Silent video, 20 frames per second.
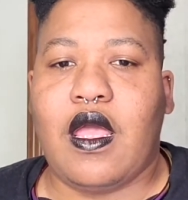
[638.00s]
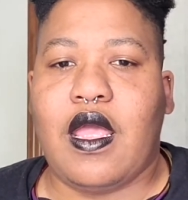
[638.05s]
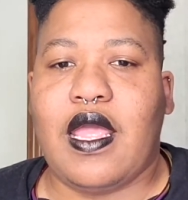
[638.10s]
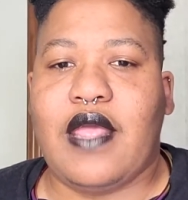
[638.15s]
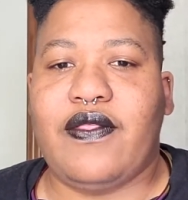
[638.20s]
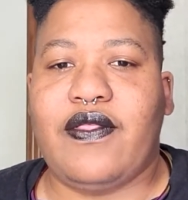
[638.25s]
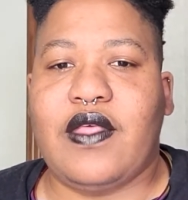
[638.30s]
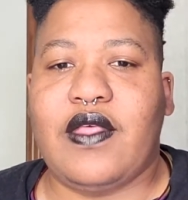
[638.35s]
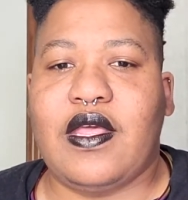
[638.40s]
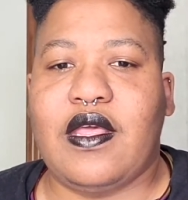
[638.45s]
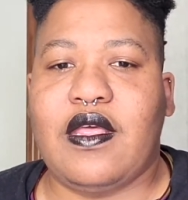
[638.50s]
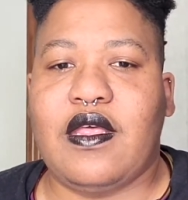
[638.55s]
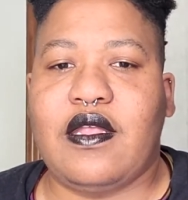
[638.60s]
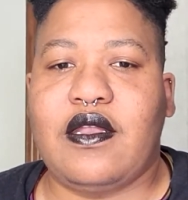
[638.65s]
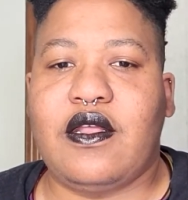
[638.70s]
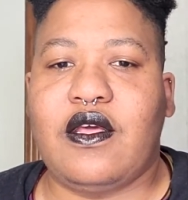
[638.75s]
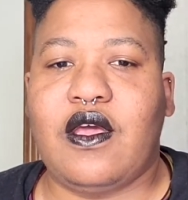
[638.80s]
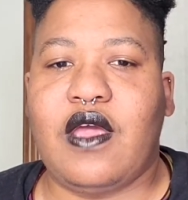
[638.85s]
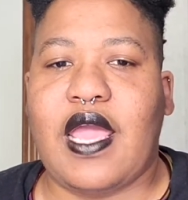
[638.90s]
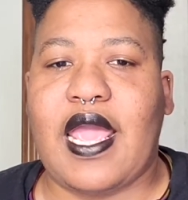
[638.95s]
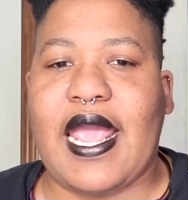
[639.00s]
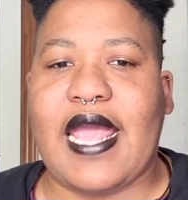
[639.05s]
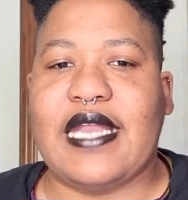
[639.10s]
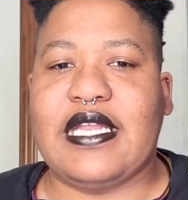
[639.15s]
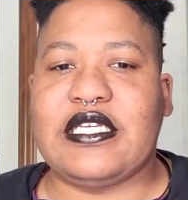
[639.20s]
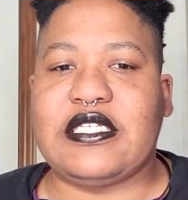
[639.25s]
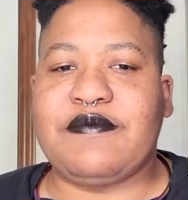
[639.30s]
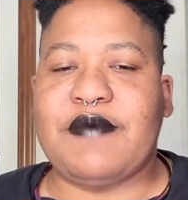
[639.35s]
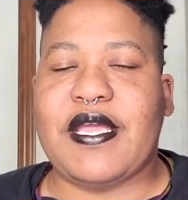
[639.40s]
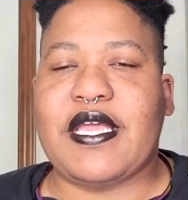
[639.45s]
And then
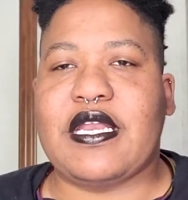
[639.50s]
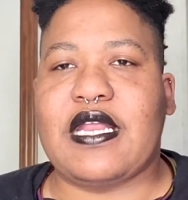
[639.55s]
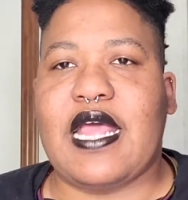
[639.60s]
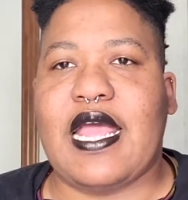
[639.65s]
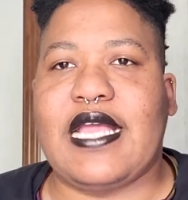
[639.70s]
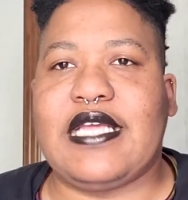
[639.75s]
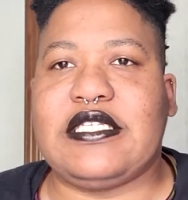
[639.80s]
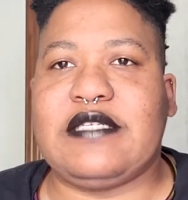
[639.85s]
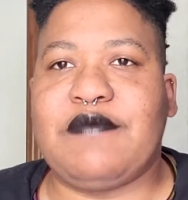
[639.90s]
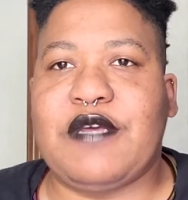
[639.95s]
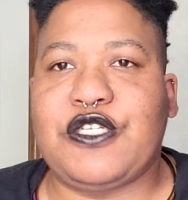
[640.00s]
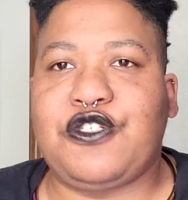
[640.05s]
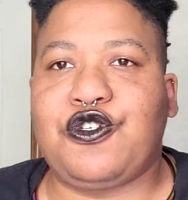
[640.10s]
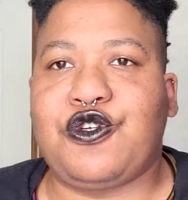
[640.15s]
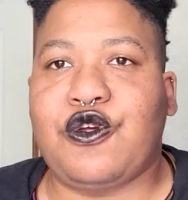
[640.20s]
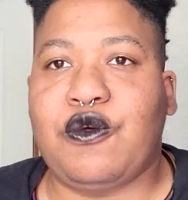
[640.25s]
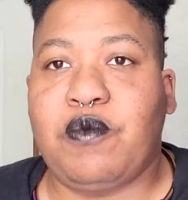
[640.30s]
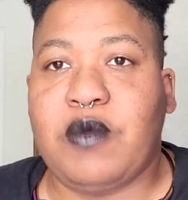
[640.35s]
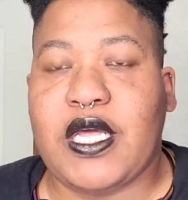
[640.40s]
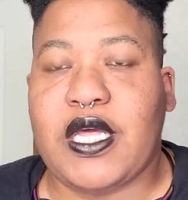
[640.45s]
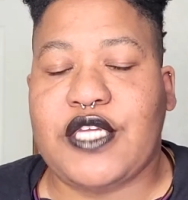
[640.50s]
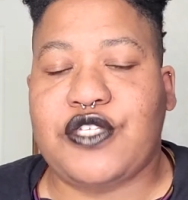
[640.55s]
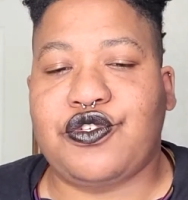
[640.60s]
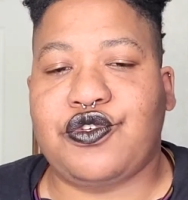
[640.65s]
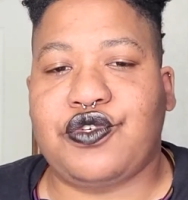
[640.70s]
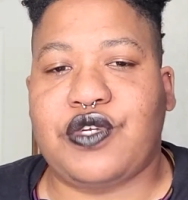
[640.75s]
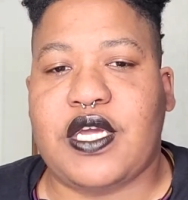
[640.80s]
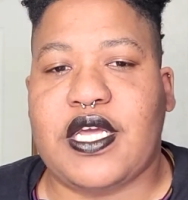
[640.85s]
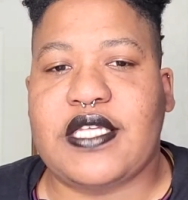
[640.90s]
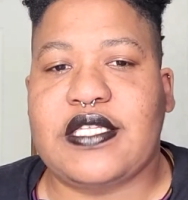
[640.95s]
Annie is making an asymmetrical blazer
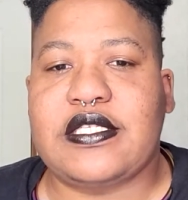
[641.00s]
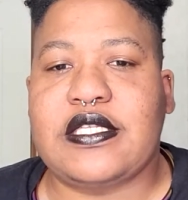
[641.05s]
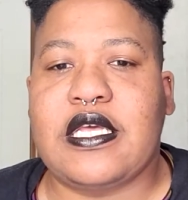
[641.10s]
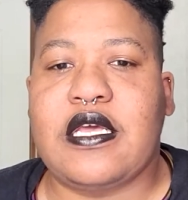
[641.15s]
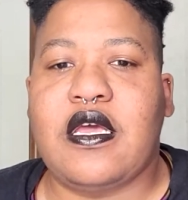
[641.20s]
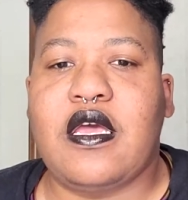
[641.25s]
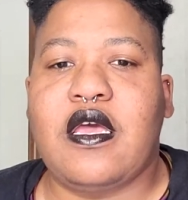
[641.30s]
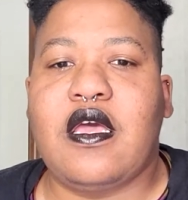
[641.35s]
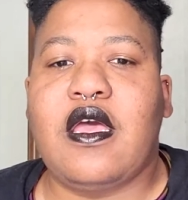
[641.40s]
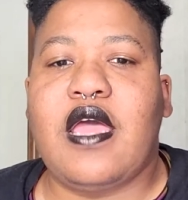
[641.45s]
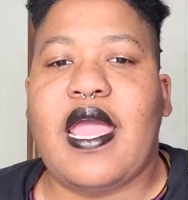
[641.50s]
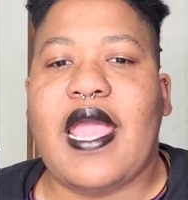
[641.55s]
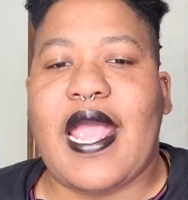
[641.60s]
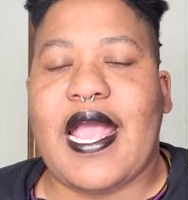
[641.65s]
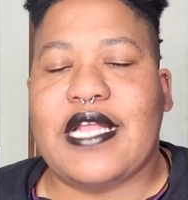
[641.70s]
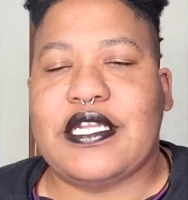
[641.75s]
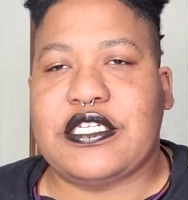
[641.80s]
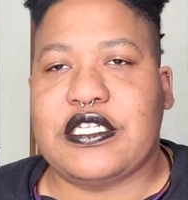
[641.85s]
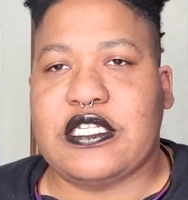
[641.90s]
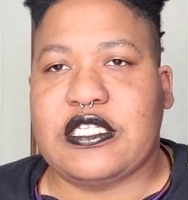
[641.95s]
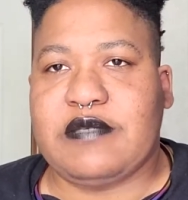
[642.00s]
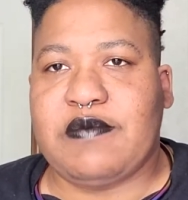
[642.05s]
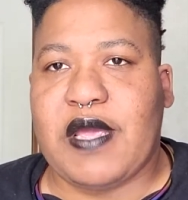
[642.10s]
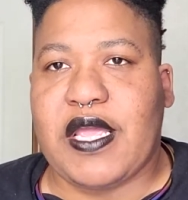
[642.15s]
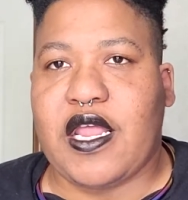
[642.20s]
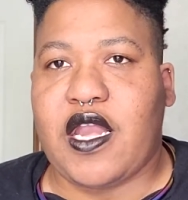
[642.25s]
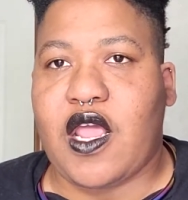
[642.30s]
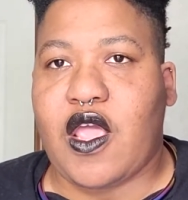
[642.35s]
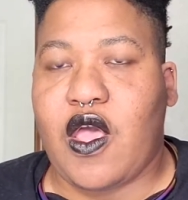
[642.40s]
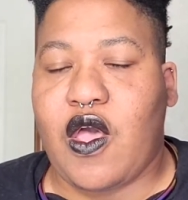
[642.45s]
dress. Angela's
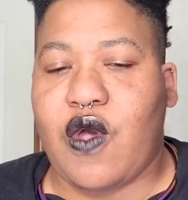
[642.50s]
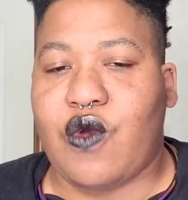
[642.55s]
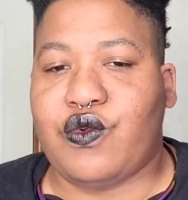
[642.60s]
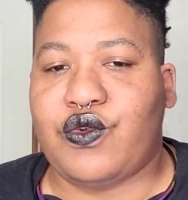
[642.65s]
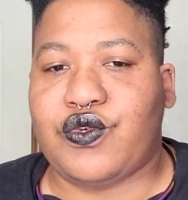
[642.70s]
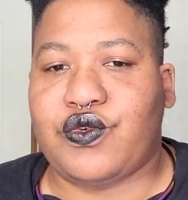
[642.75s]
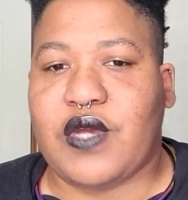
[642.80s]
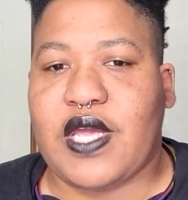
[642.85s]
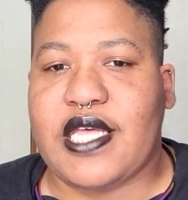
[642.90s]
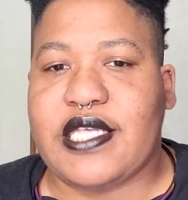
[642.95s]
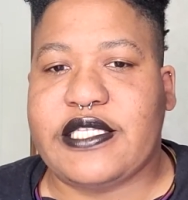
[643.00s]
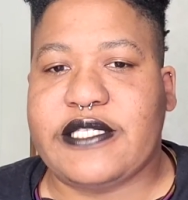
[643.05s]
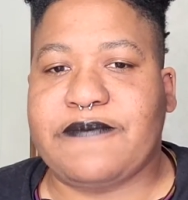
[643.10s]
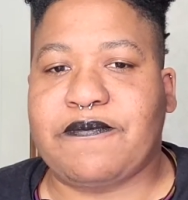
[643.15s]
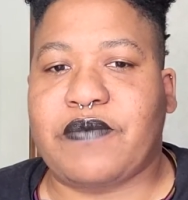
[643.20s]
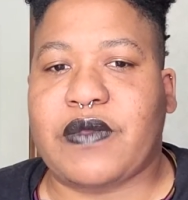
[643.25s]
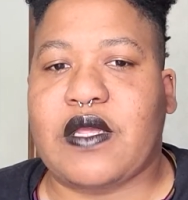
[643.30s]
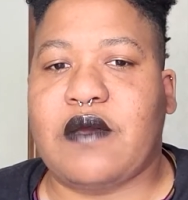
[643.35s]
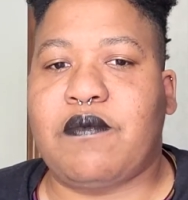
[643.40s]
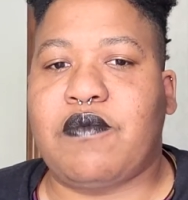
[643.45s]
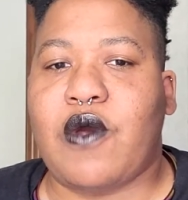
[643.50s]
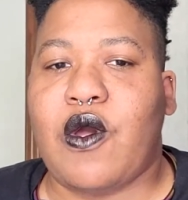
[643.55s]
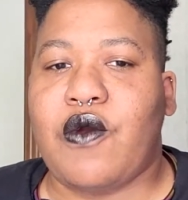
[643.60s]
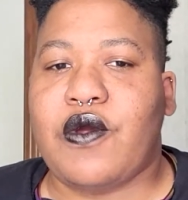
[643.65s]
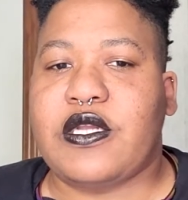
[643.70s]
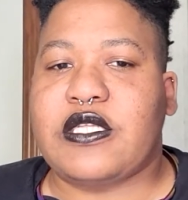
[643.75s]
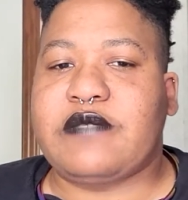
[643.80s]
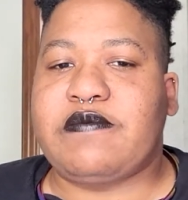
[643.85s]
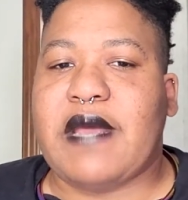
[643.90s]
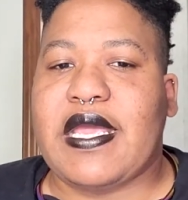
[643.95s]
making a coat dress.
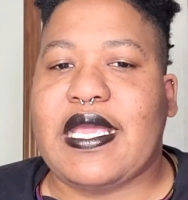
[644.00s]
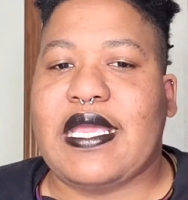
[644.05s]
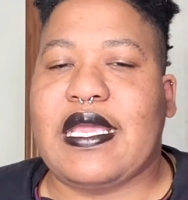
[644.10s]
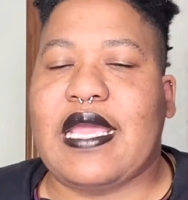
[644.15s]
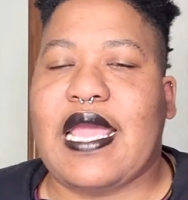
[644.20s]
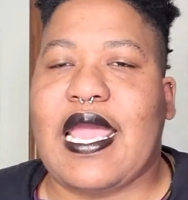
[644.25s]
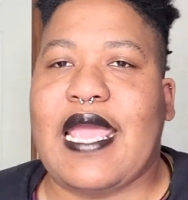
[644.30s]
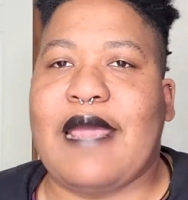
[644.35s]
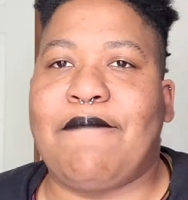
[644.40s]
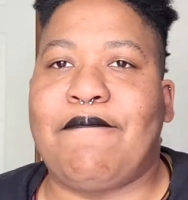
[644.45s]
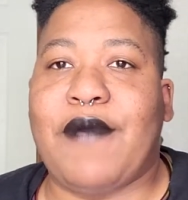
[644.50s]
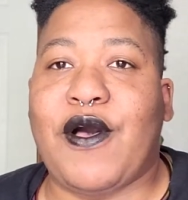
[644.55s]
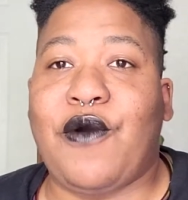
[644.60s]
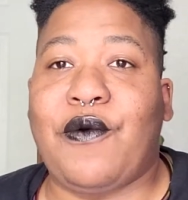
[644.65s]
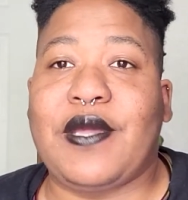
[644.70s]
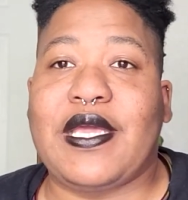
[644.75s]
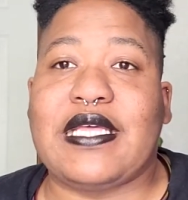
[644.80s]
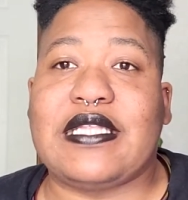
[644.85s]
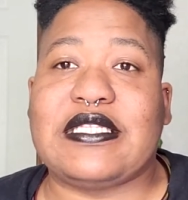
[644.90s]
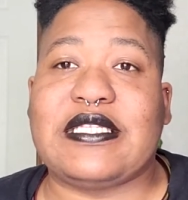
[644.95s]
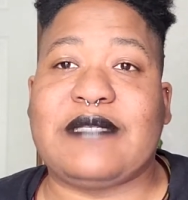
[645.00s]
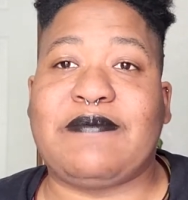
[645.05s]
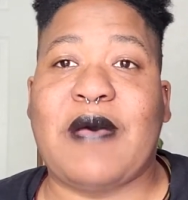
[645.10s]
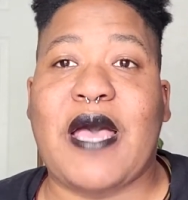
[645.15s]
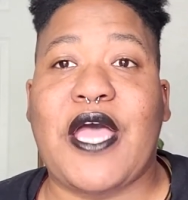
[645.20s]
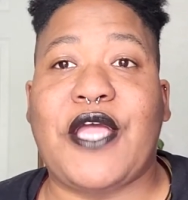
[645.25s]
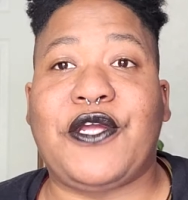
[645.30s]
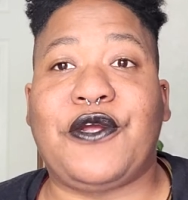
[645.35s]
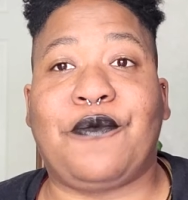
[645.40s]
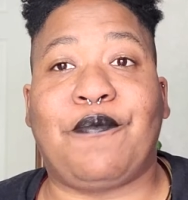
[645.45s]
Brogan is making a
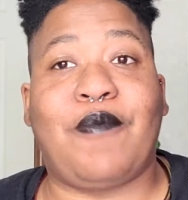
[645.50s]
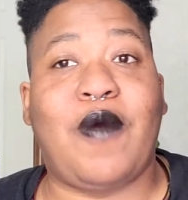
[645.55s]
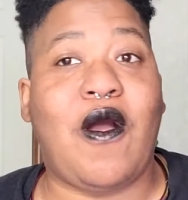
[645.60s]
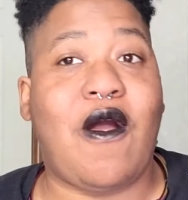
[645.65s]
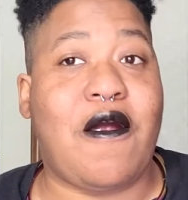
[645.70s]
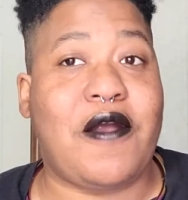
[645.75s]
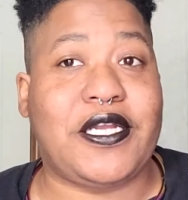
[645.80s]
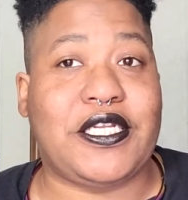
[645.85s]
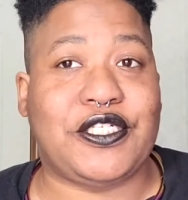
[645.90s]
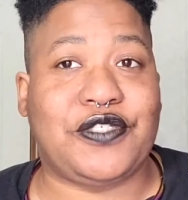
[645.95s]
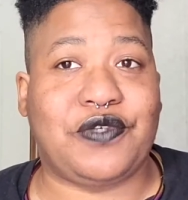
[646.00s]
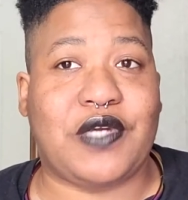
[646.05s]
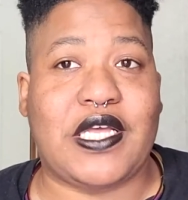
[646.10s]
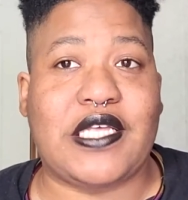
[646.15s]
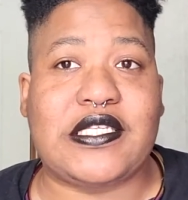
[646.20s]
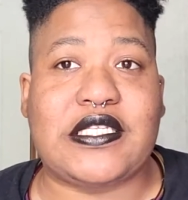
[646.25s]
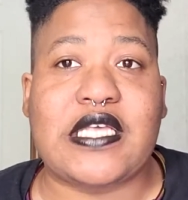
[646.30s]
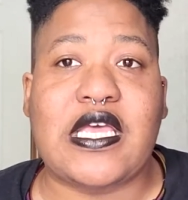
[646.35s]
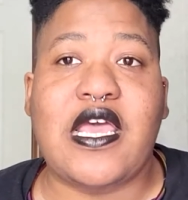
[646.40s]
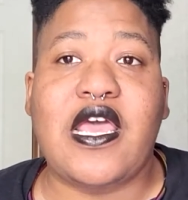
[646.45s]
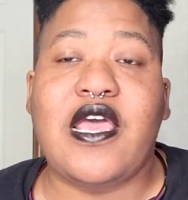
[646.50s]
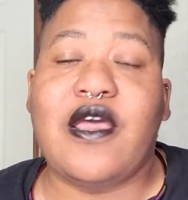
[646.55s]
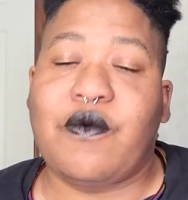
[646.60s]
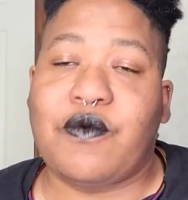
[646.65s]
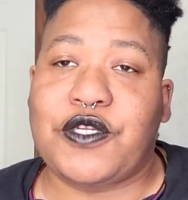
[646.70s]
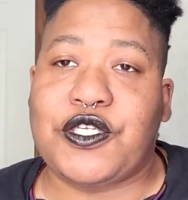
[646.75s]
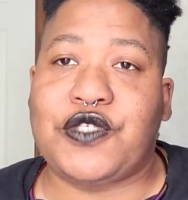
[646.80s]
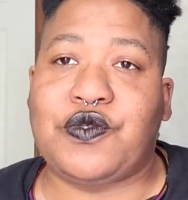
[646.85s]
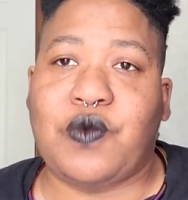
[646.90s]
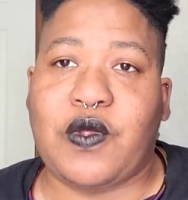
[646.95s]
Bowie-inspired party dress,
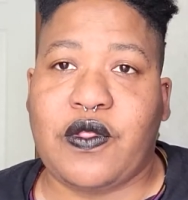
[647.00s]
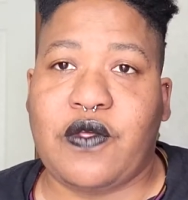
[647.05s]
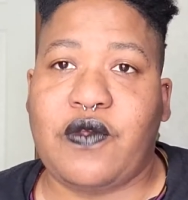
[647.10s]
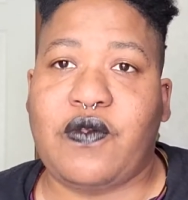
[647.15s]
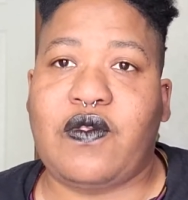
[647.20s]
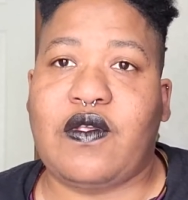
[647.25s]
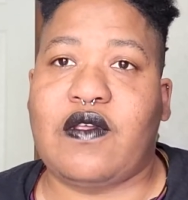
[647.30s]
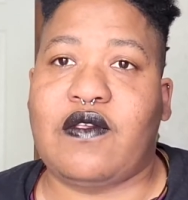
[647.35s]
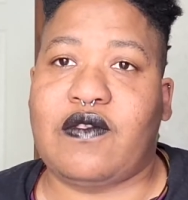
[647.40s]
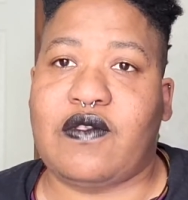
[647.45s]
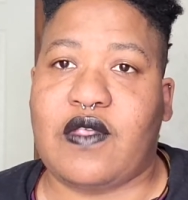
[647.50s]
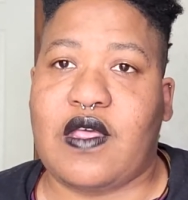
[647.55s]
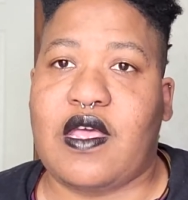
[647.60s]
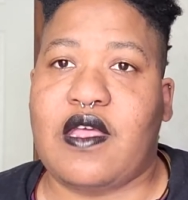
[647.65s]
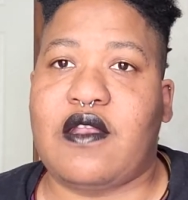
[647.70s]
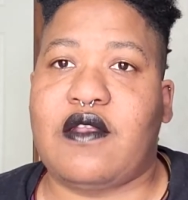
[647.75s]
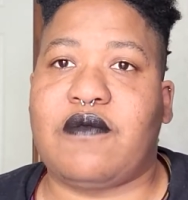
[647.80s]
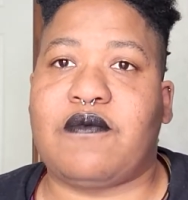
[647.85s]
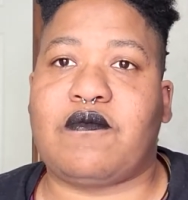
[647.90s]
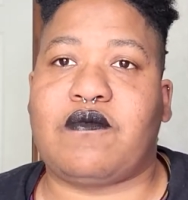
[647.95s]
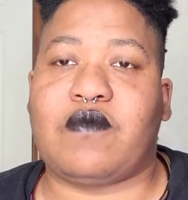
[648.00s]
which is one of those things that